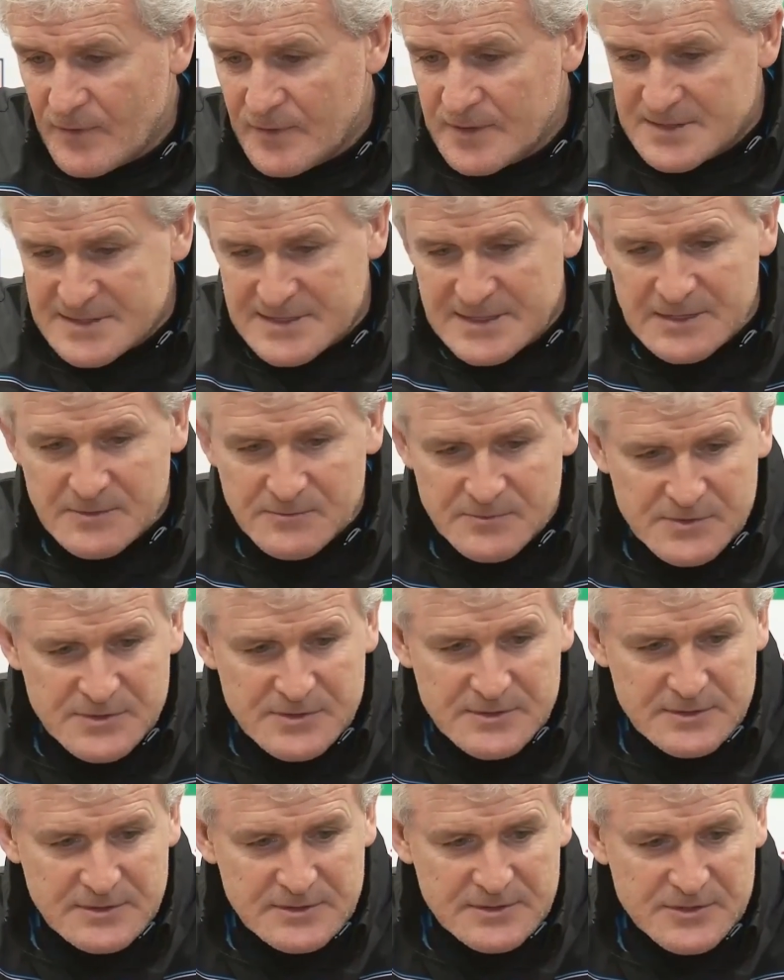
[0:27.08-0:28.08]
all the
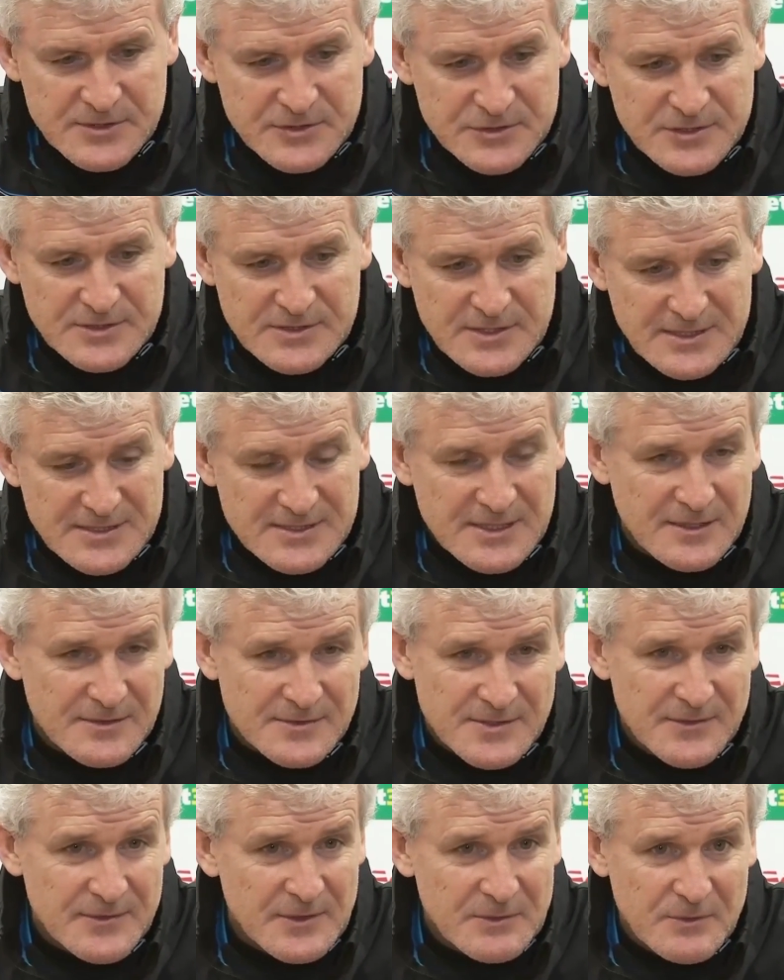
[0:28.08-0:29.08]
teams, such as
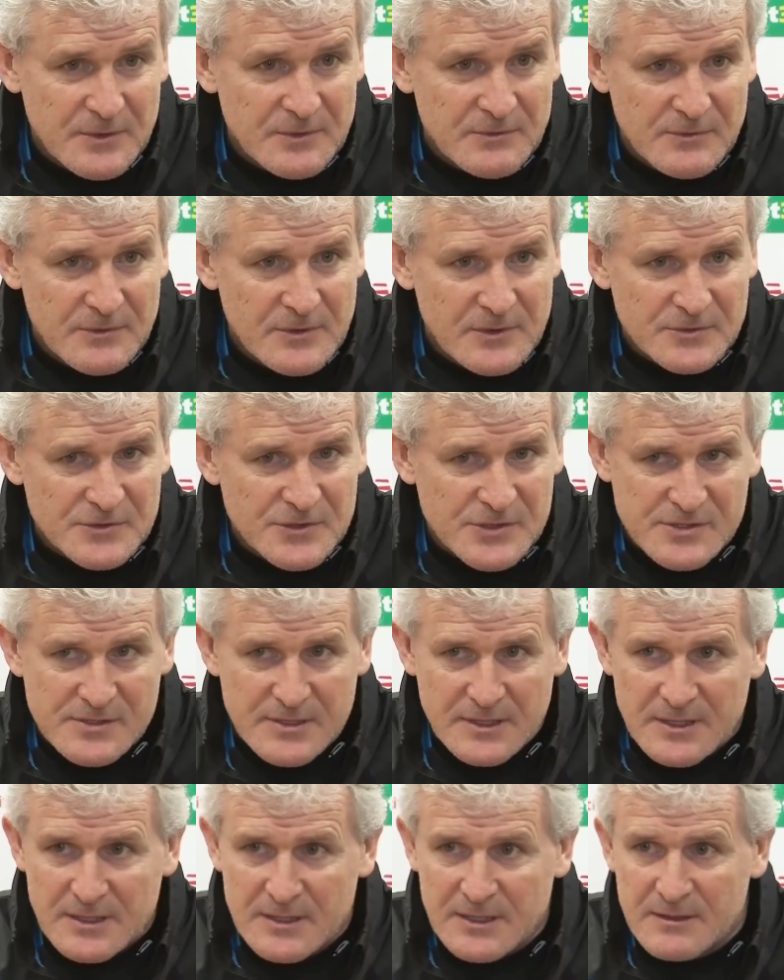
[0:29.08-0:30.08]
ourselves, I think we're all
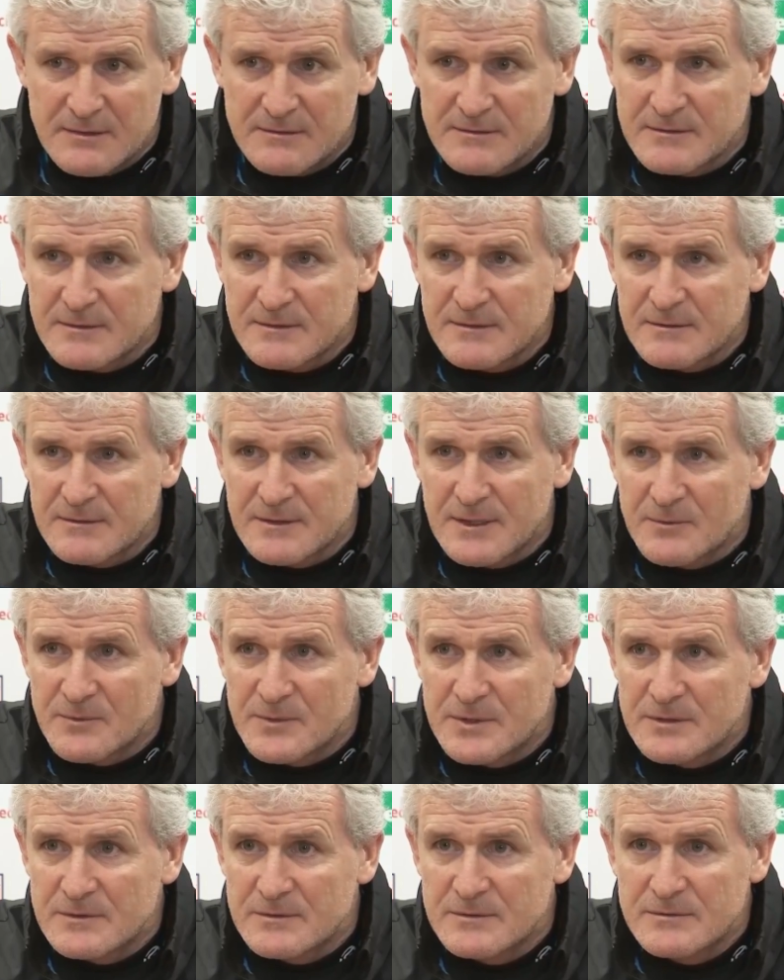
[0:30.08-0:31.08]
just thinking
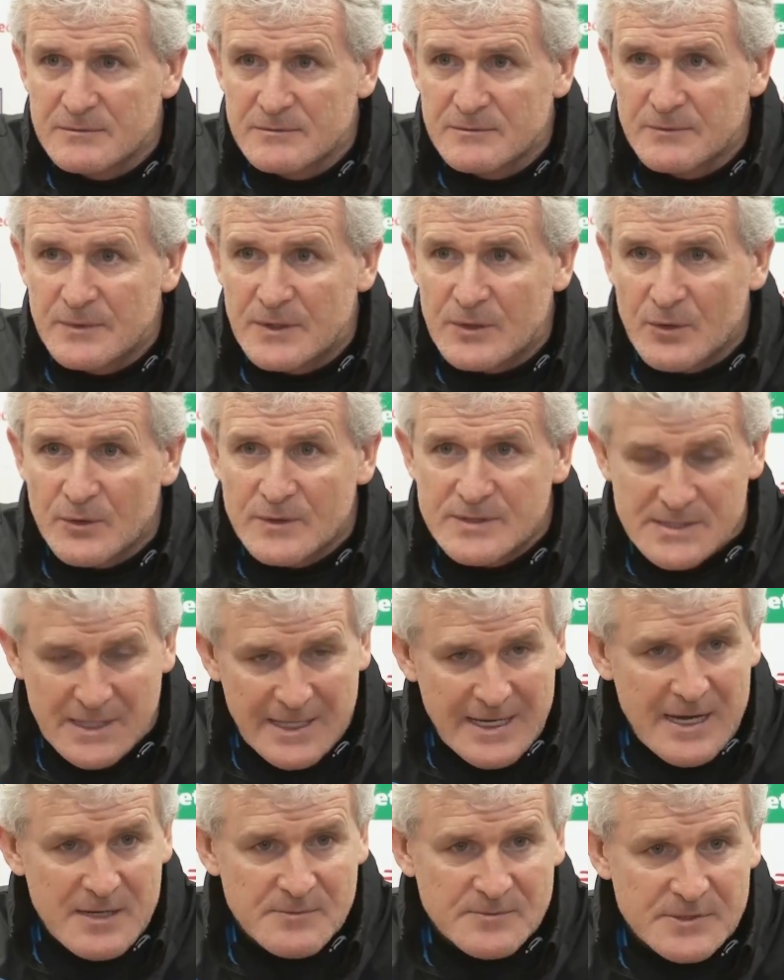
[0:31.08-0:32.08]
that we go
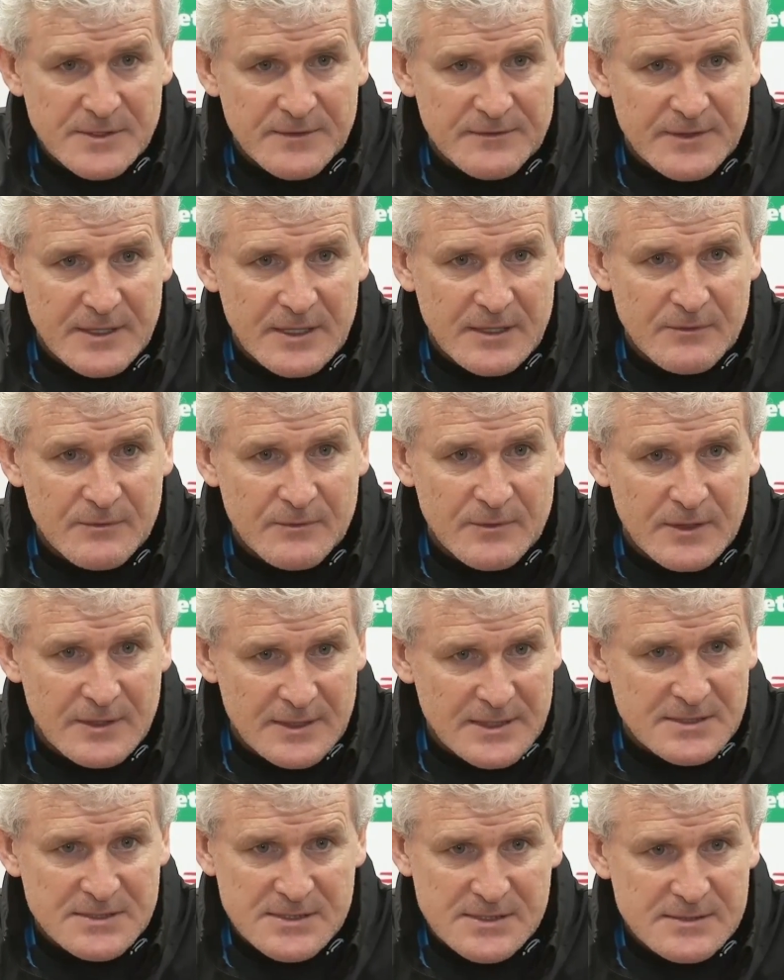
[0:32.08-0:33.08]
into games and think,
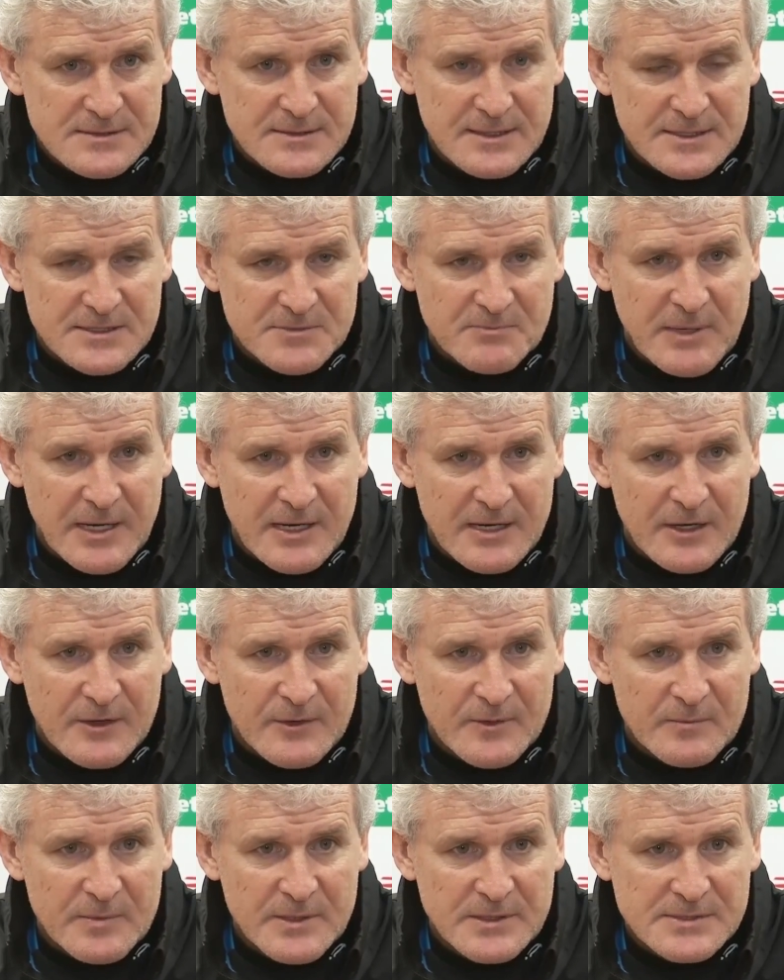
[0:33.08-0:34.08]
well, let's back
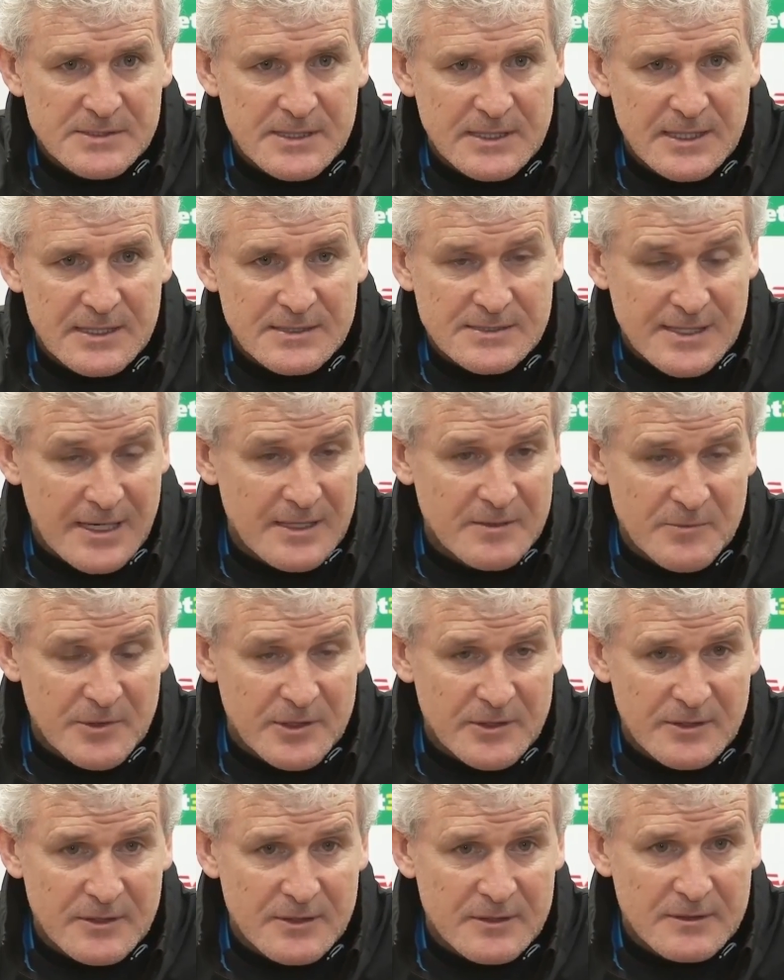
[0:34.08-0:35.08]
our ability against
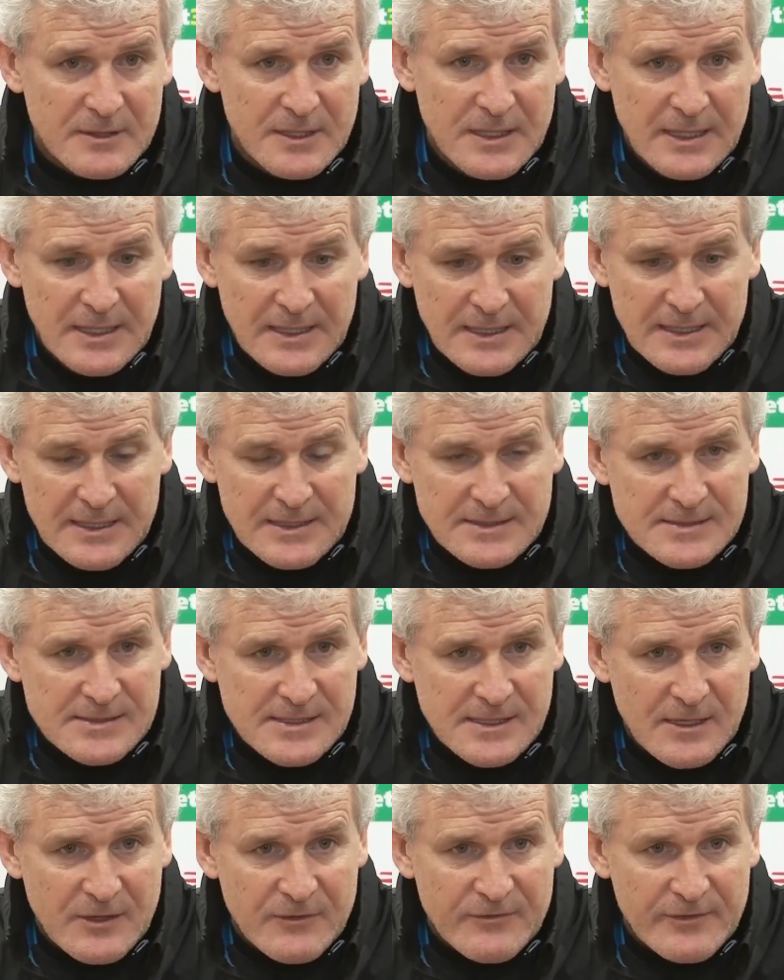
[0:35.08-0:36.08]
anybody and
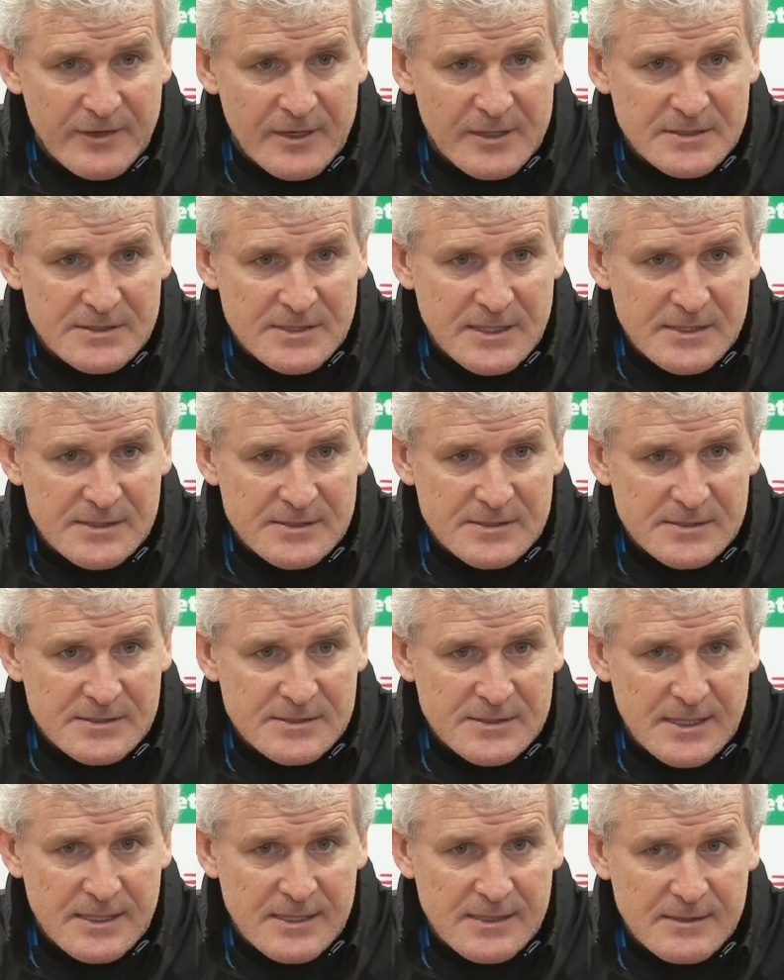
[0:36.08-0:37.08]
see how far it takes us.